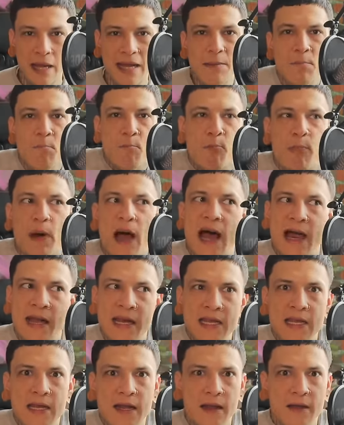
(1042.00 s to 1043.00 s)

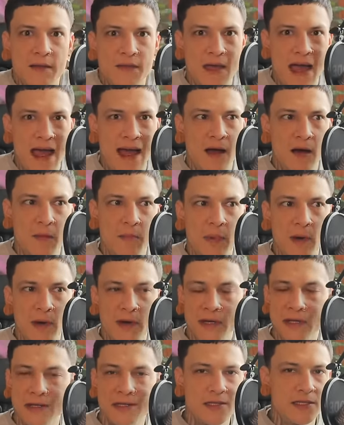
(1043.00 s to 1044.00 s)
embodying that
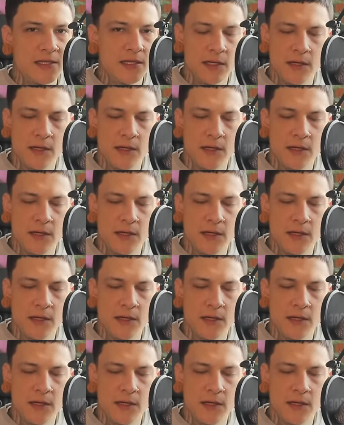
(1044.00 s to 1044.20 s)
abundance.